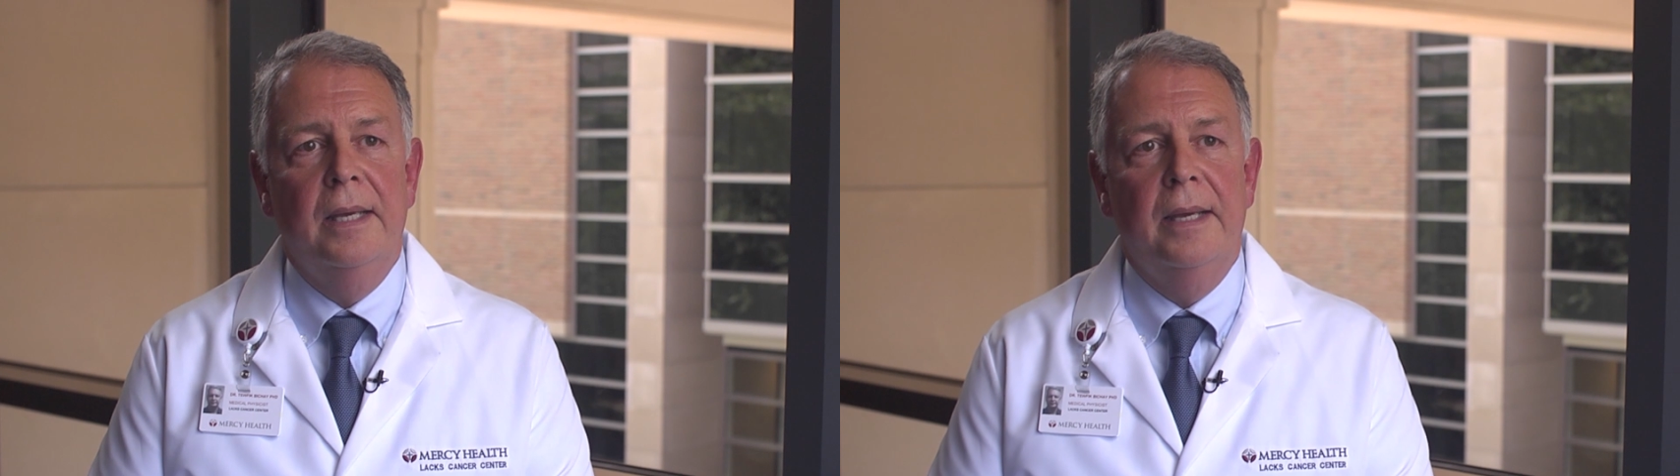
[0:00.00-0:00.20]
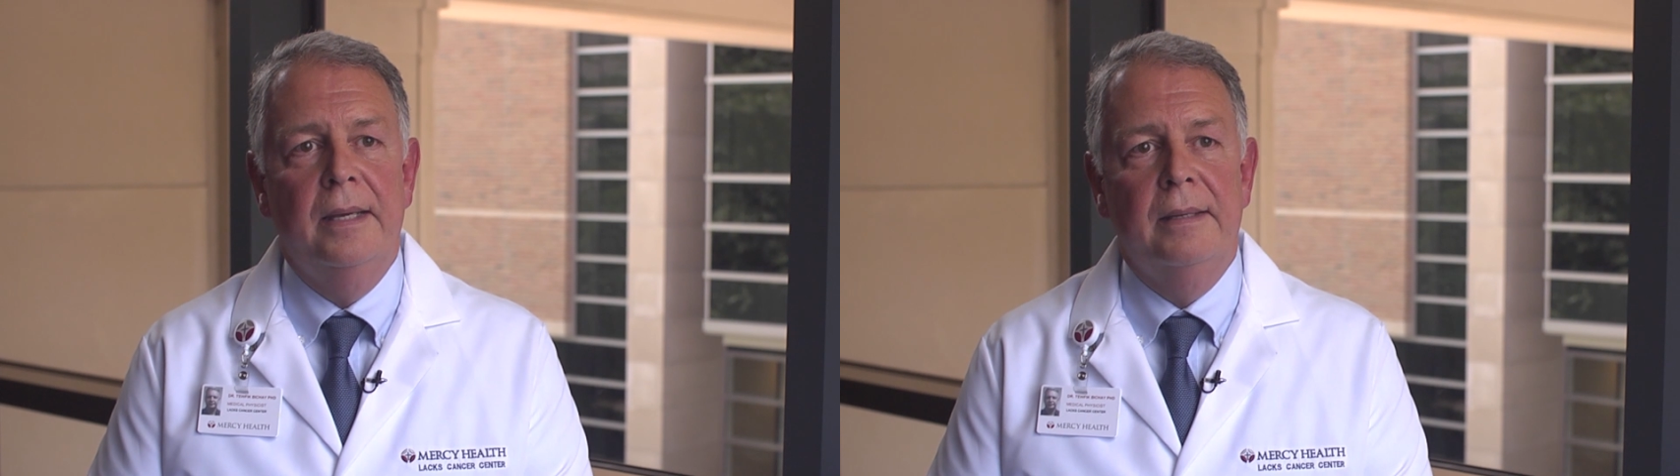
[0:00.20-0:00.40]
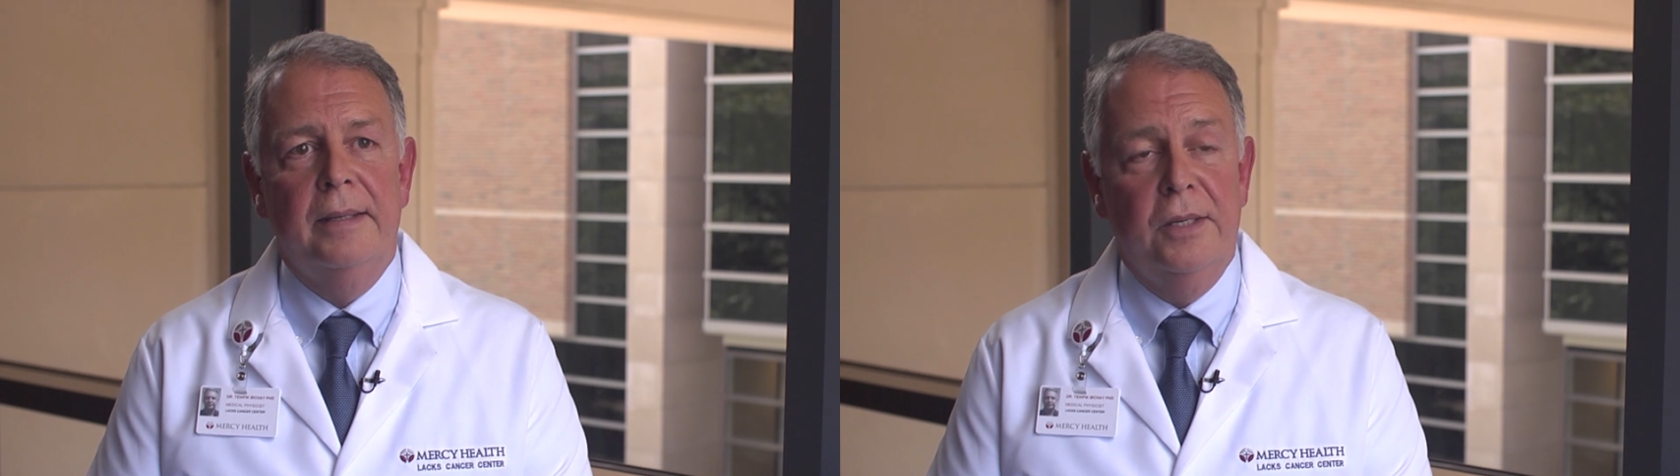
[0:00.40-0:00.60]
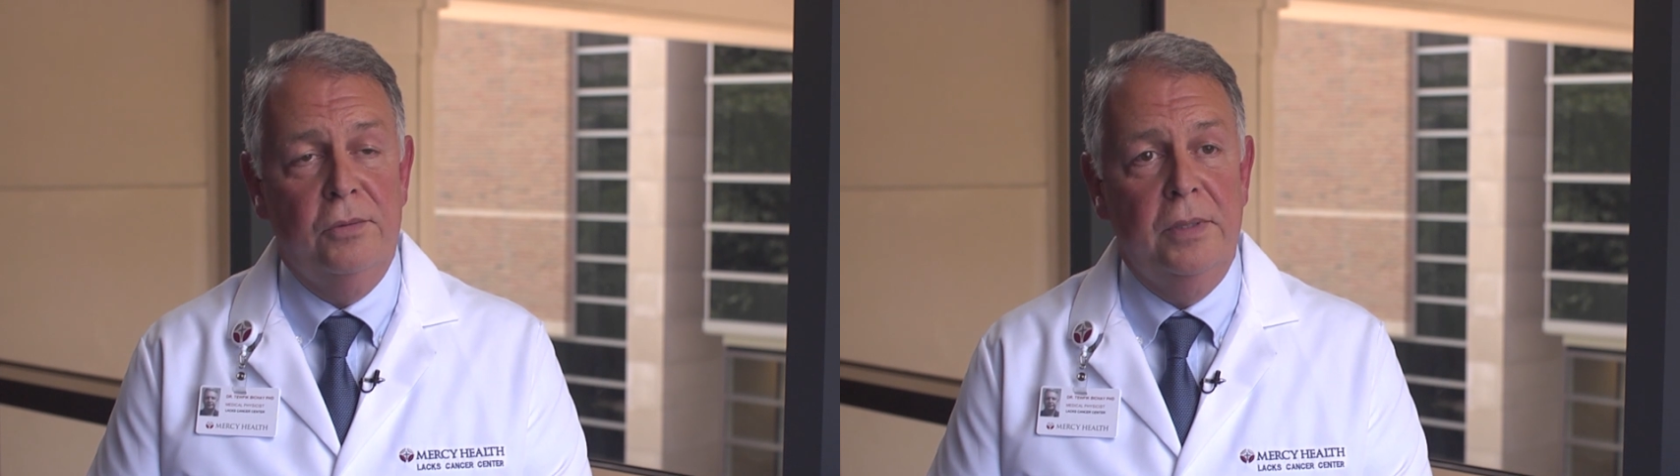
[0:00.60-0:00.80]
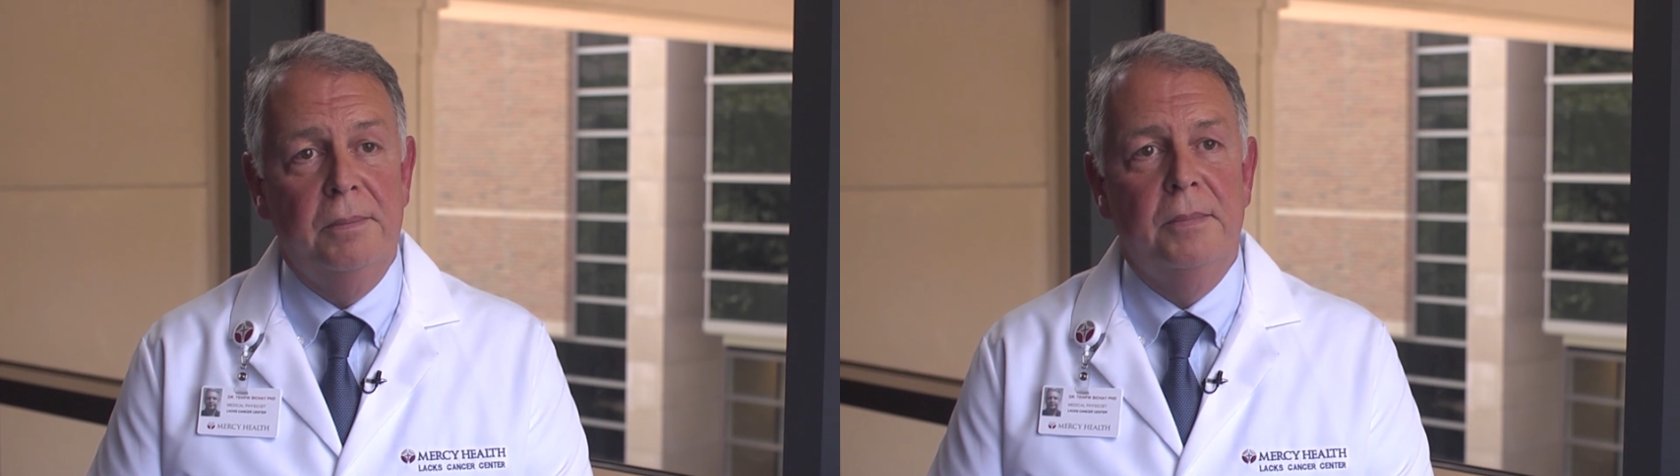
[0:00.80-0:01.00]
and get
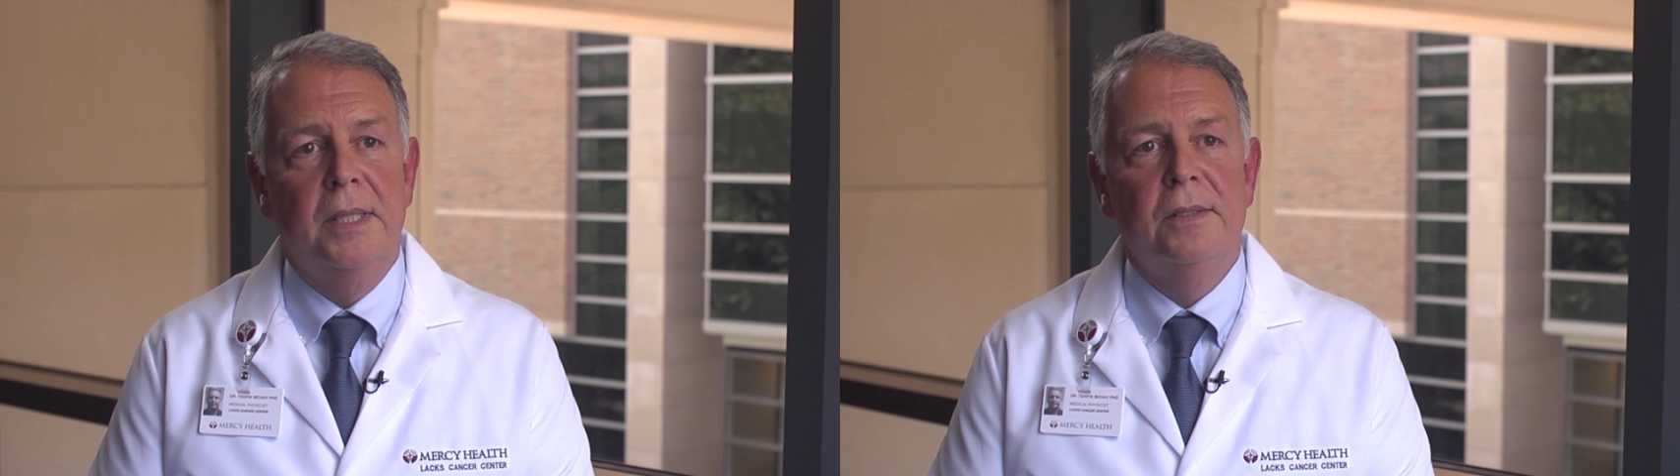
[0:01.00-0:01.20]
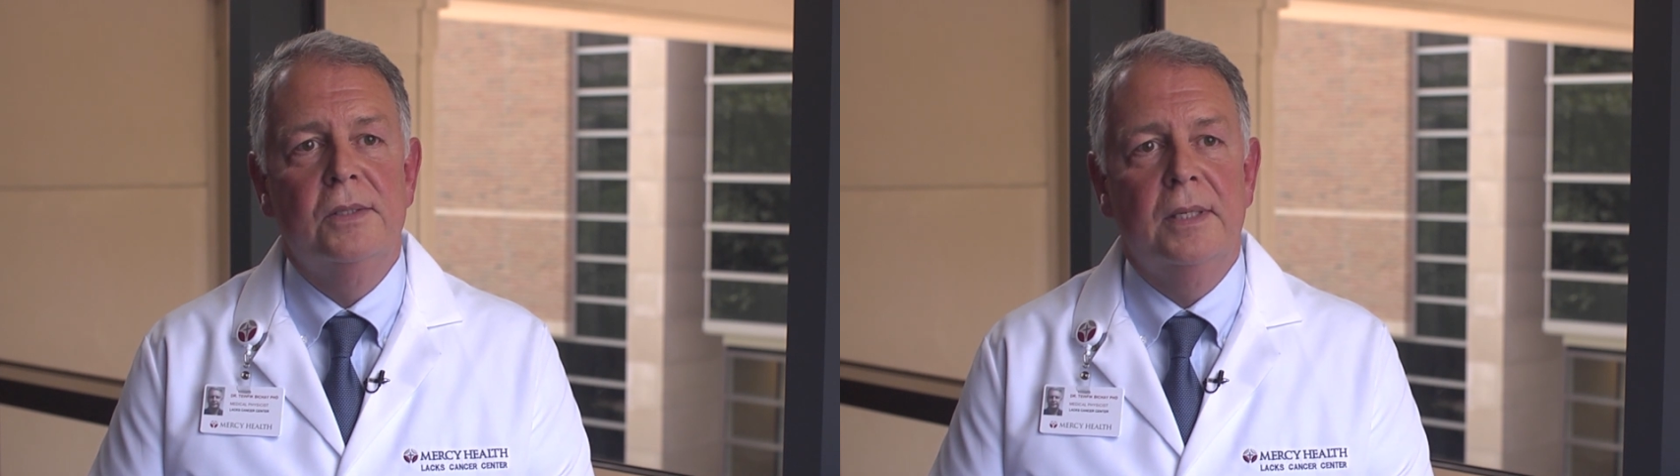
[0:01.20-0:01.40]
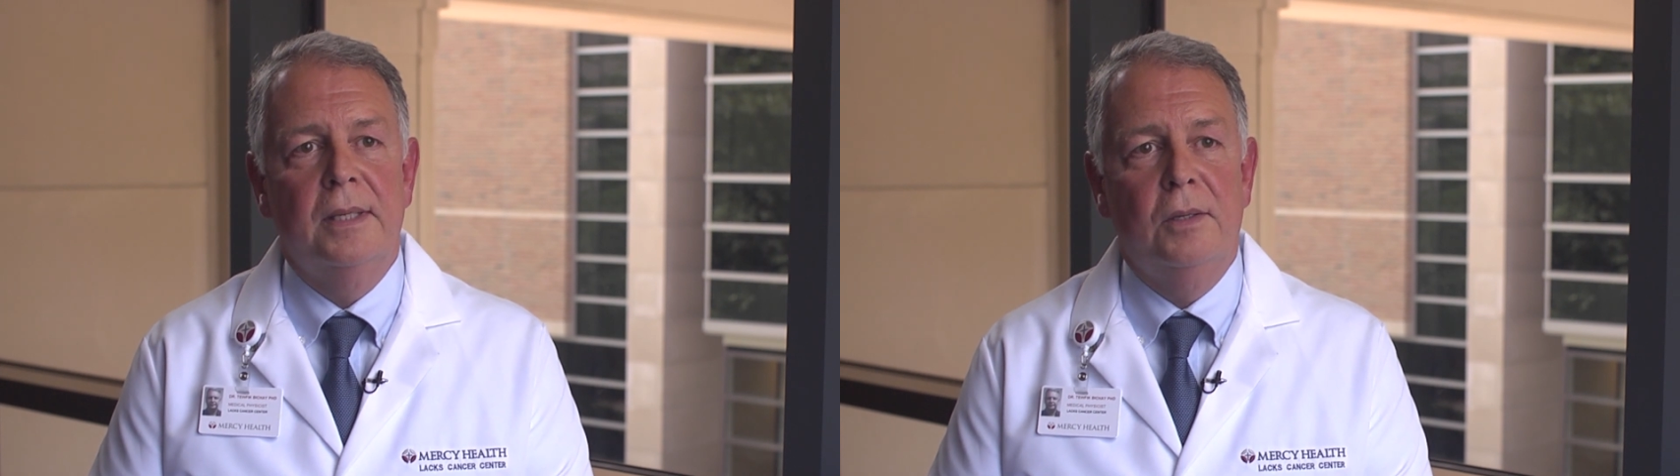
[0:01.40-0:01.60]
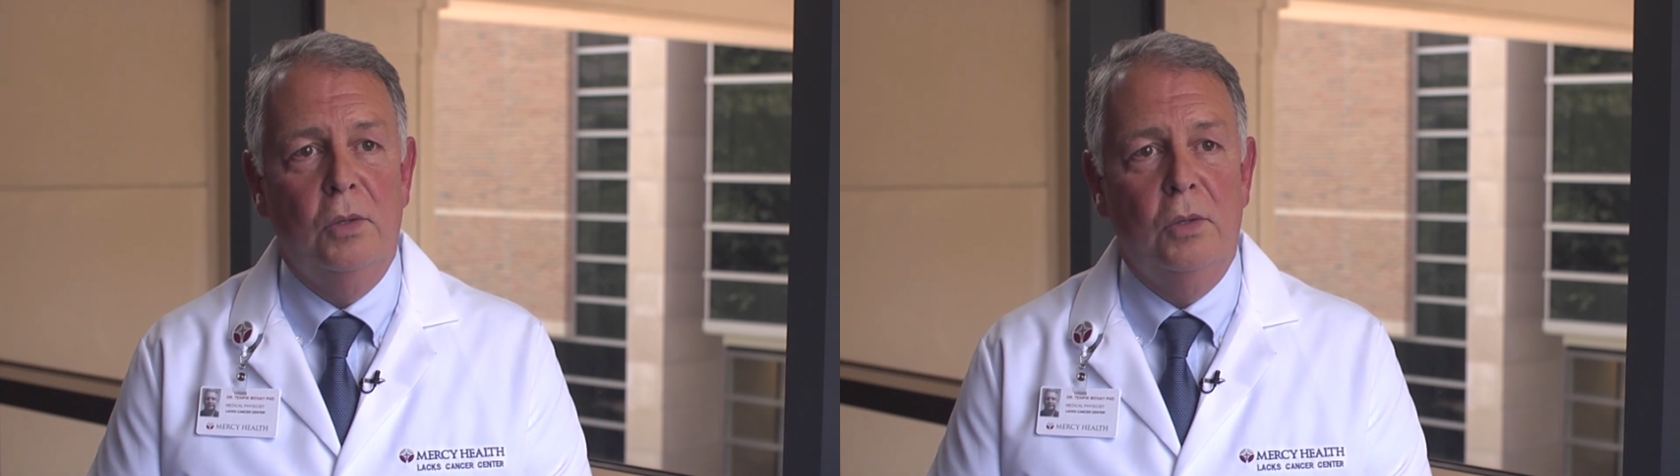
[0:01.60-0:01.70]
treatment uh,